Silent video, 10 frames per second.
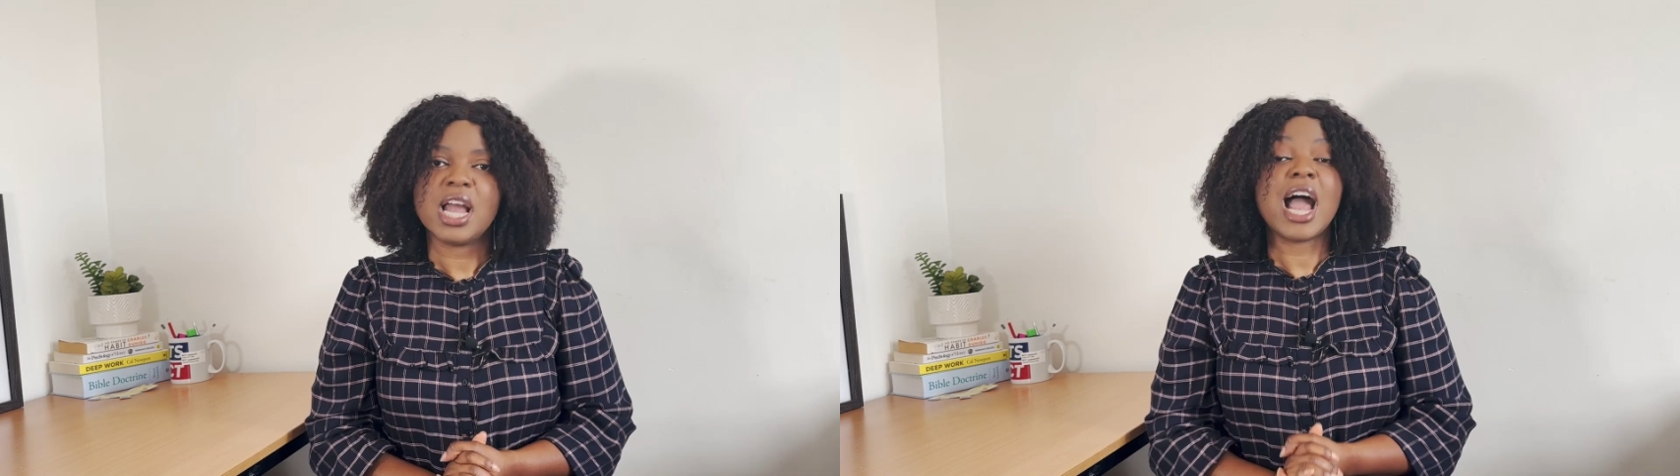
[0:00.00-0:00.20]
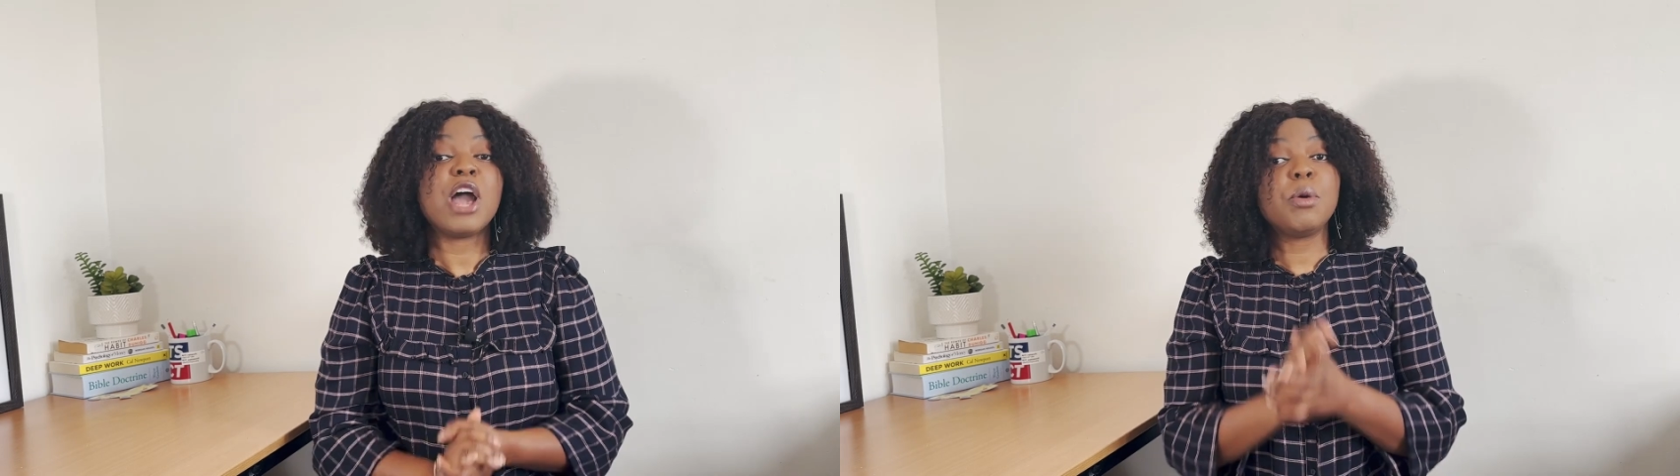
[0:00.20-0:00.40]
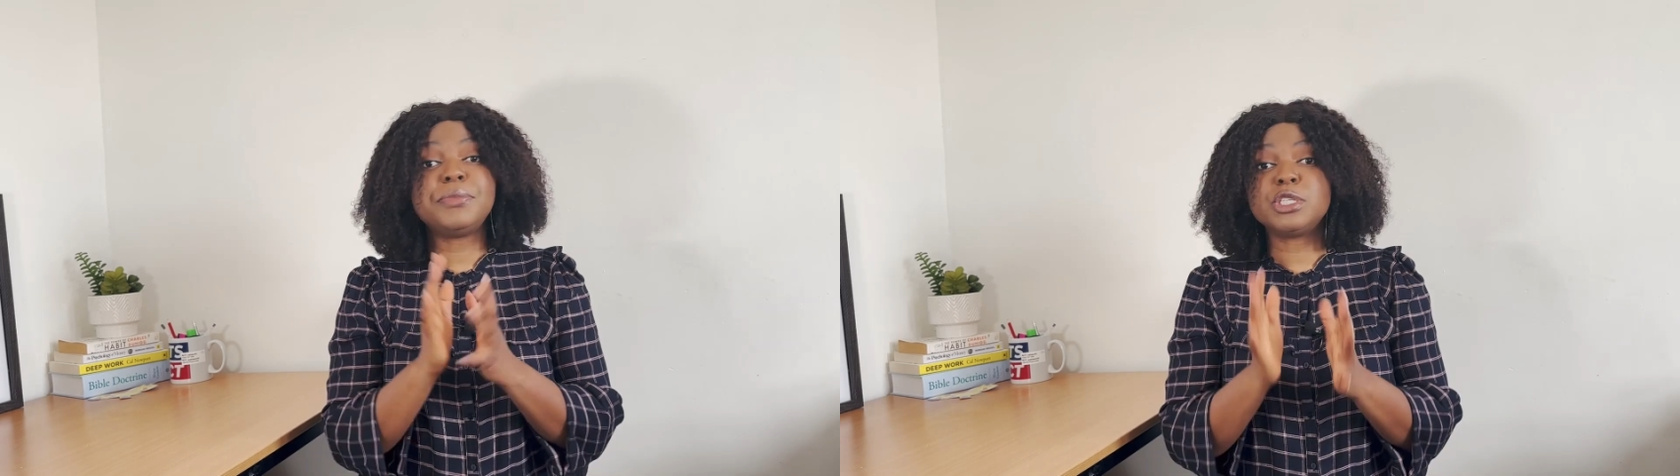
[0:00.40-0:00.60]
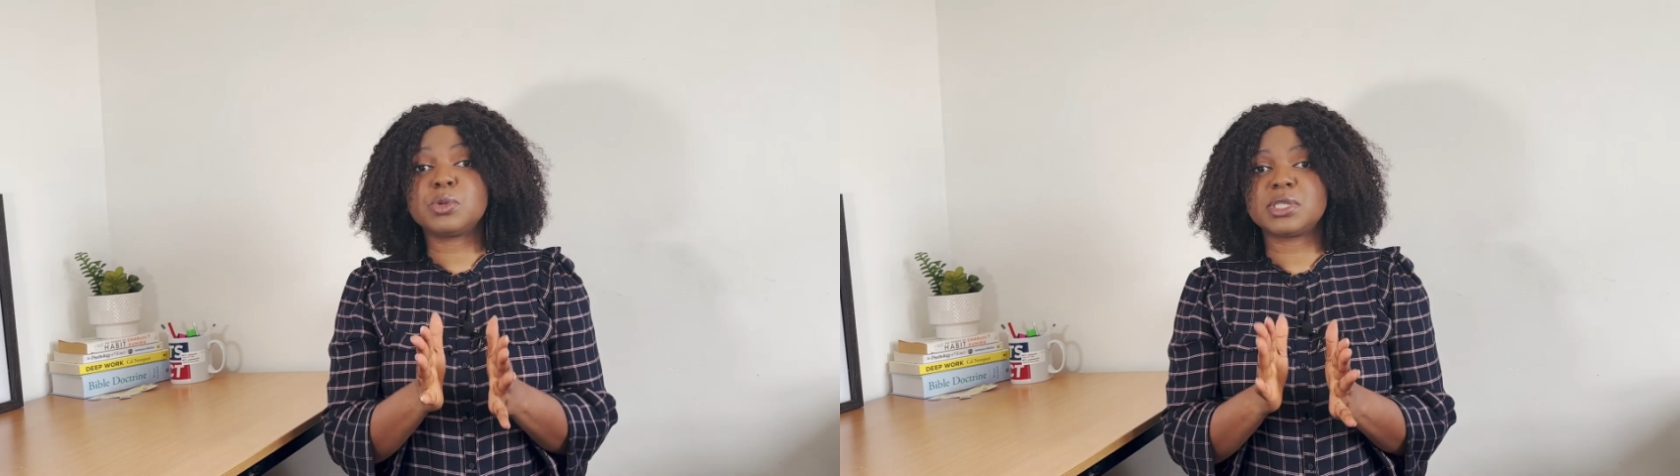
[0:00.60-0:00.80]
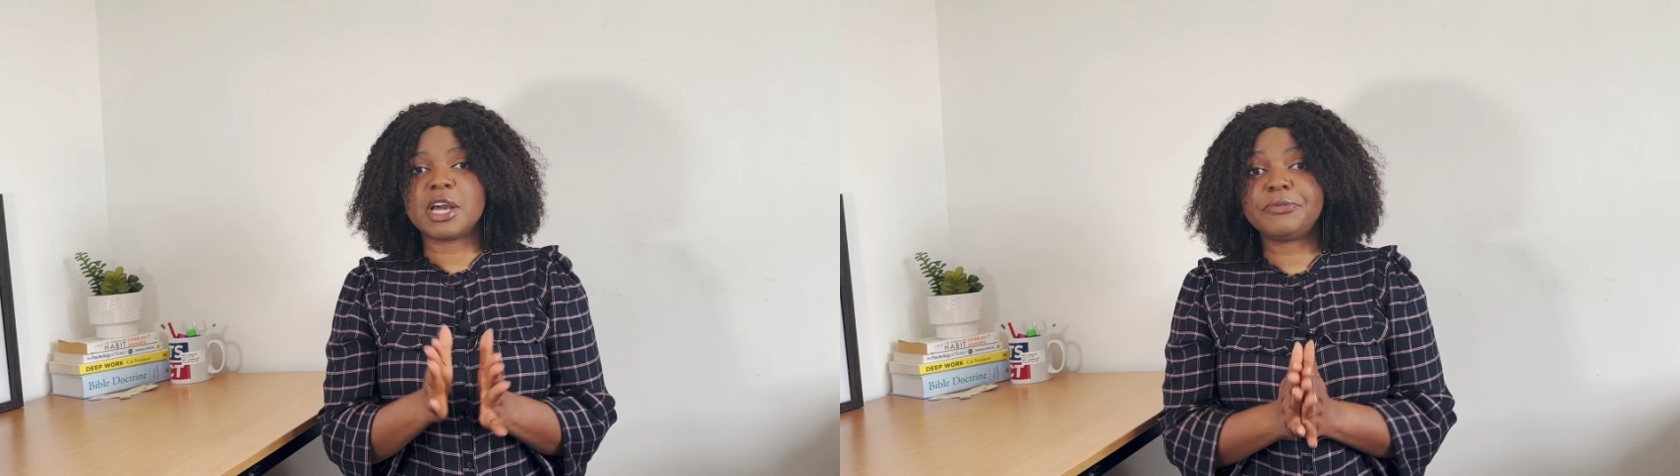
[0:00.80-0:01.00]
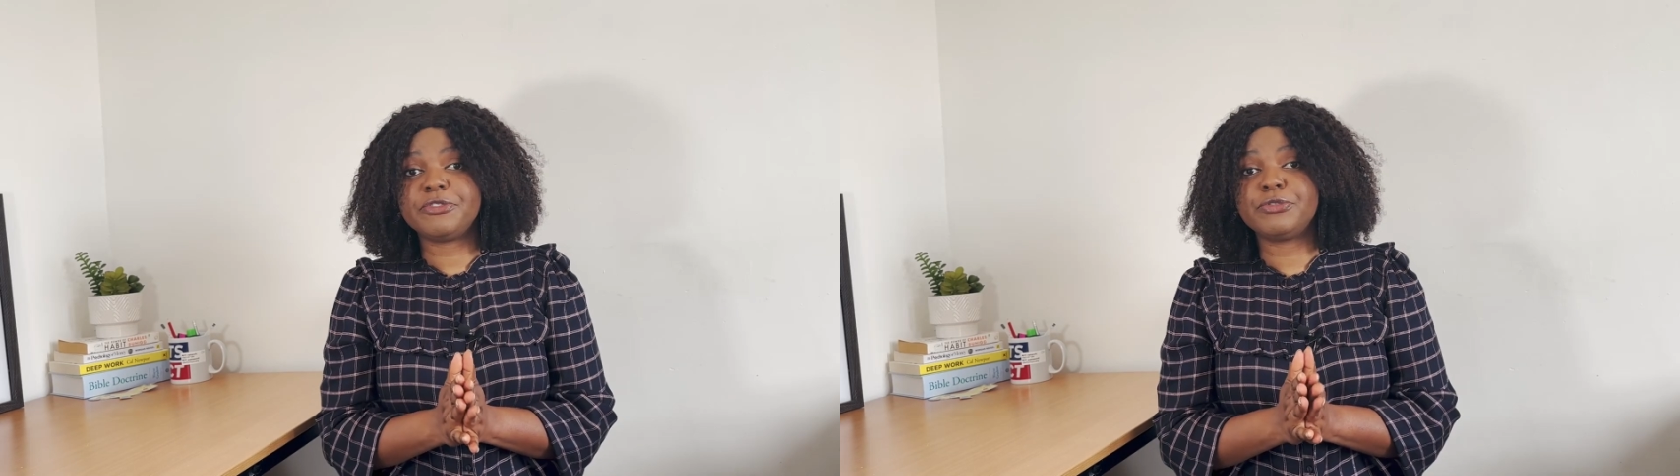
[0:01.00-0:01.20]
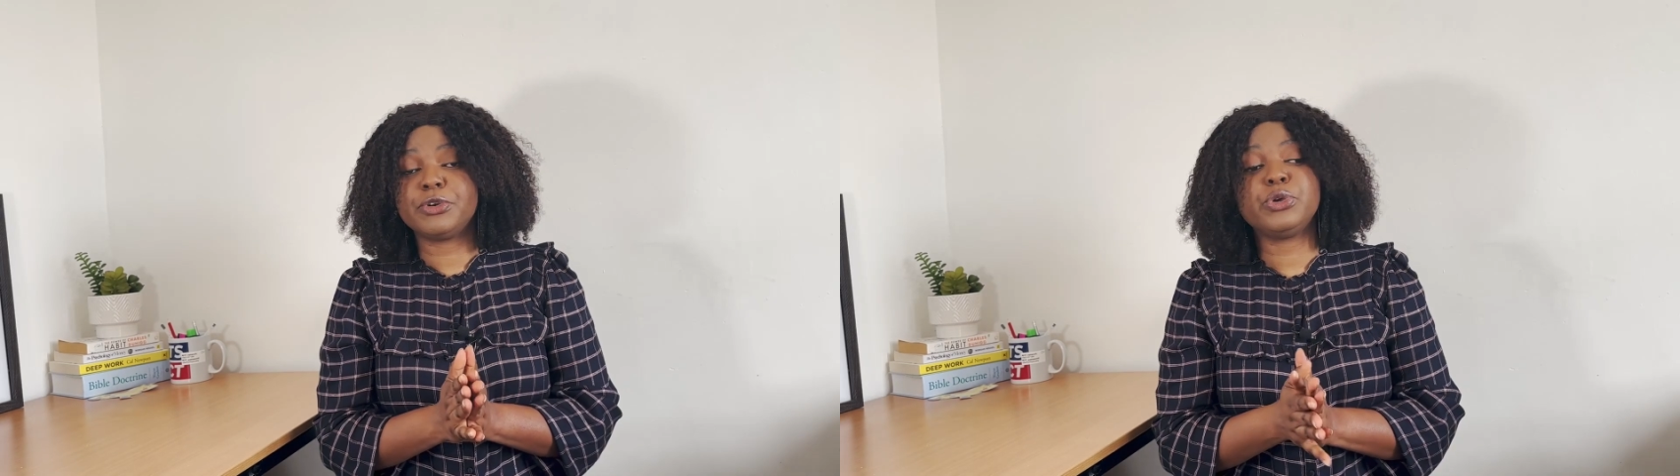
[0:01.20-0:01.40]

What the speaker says: I hope this was helpful for you.